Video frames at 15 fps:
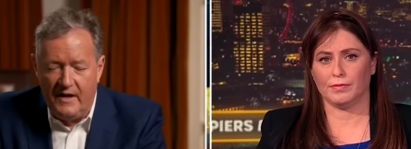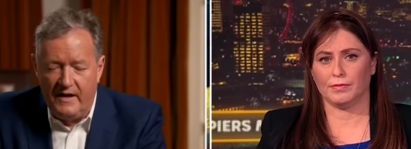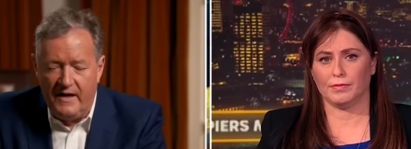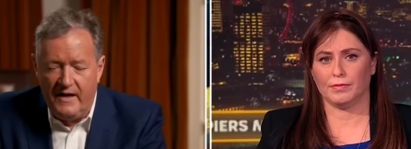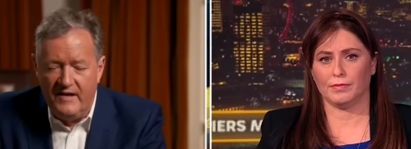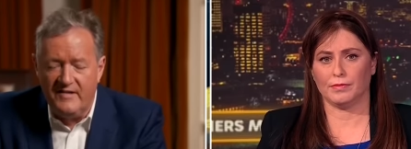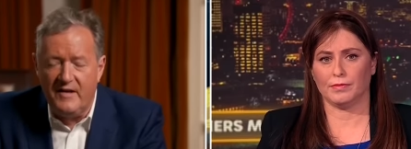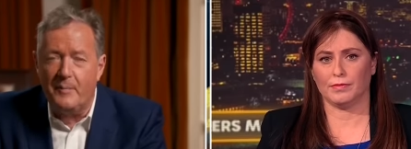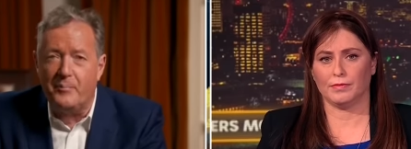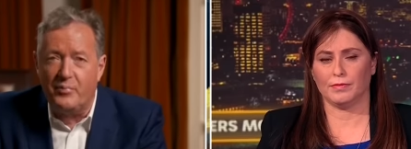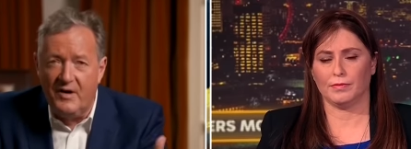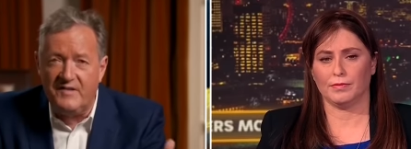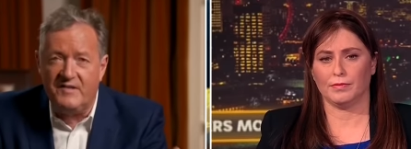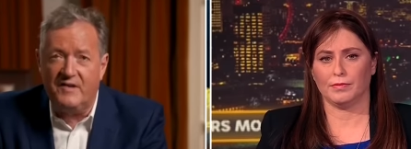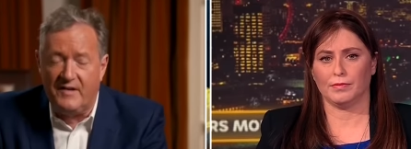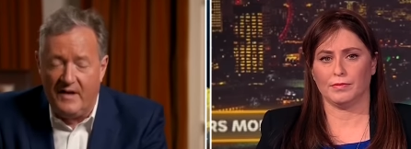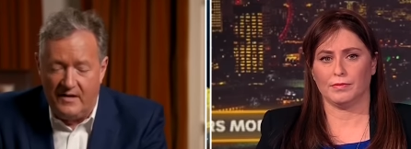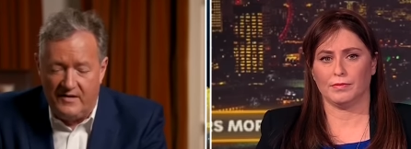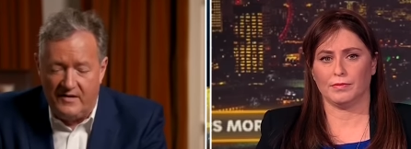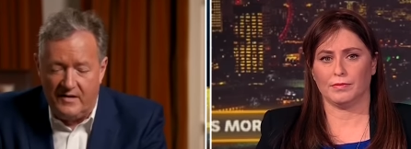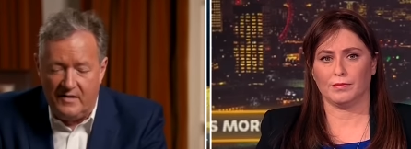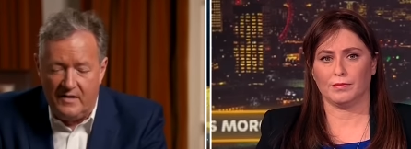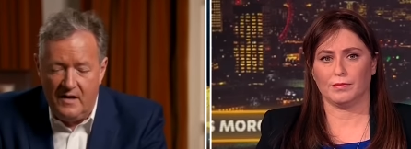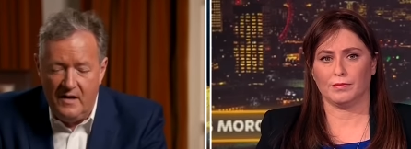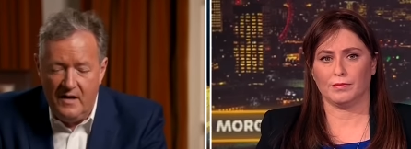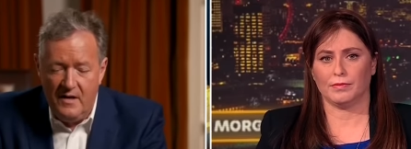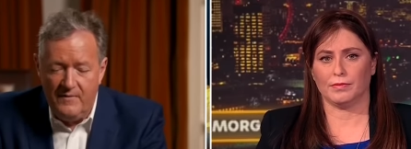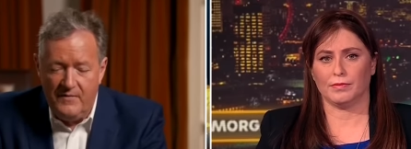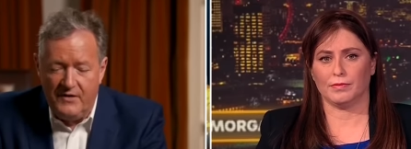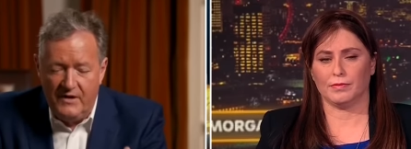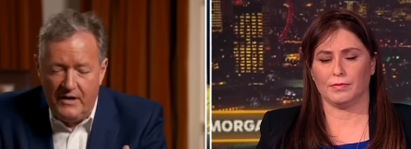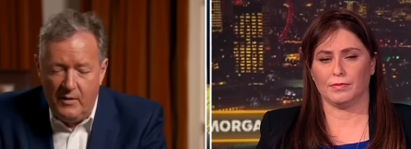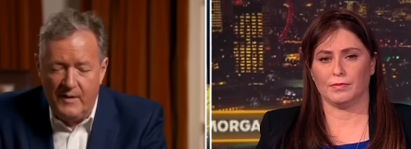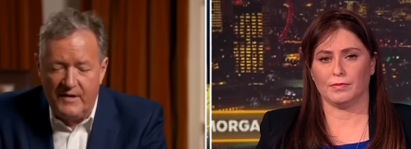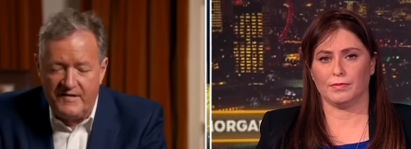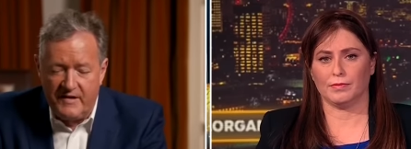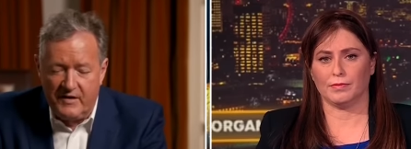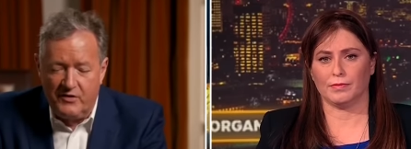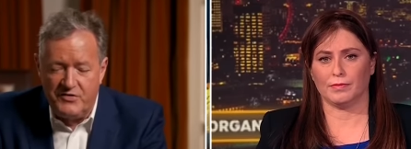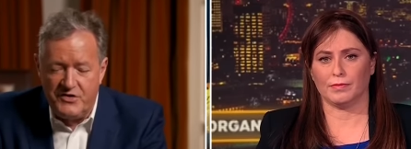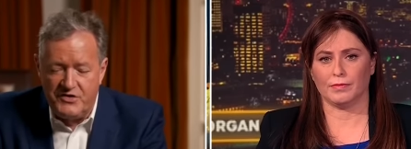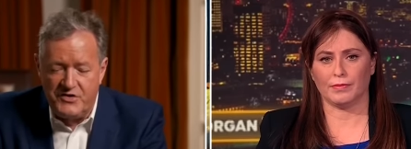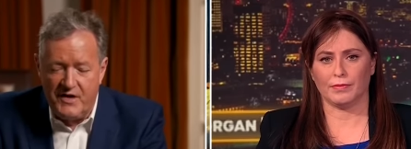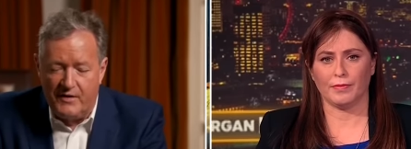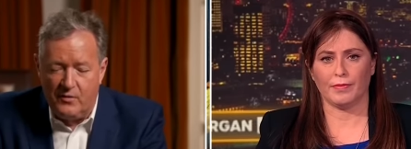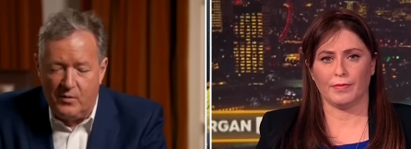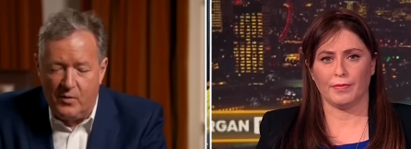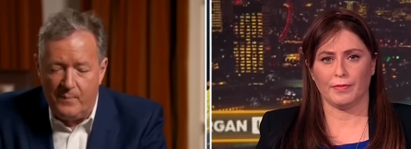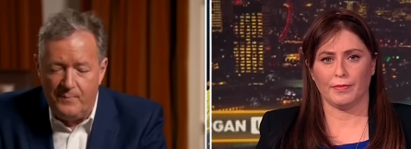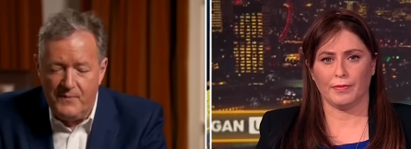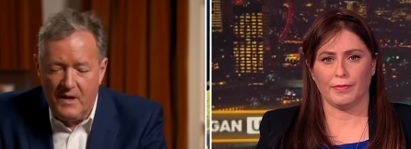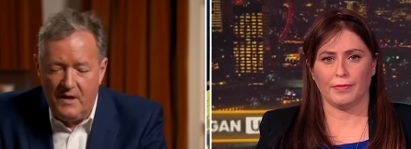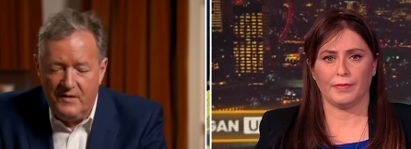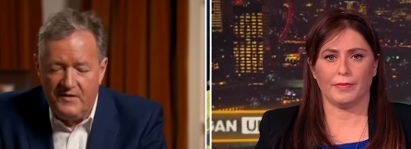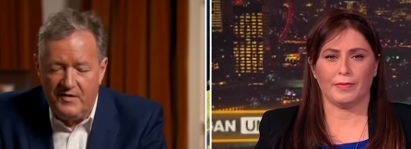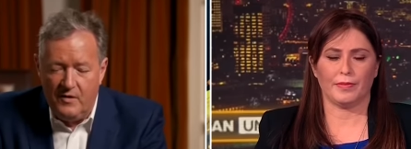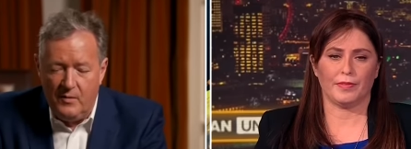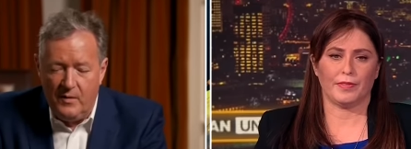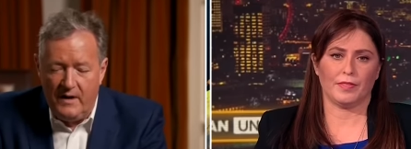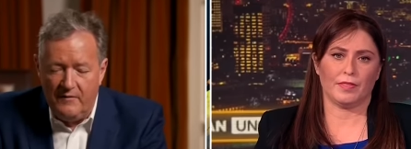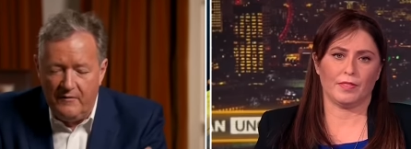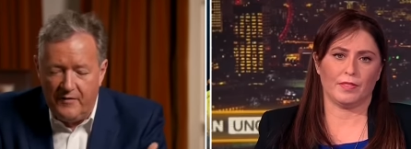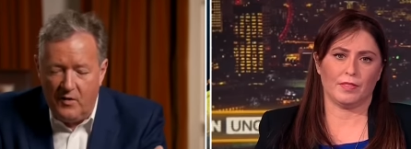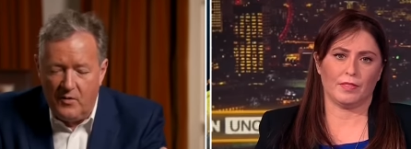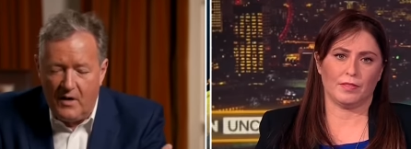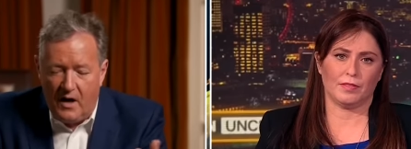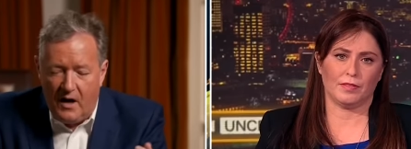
Speaker 1: And it is unprecedented for the U N Secretary-General to invoke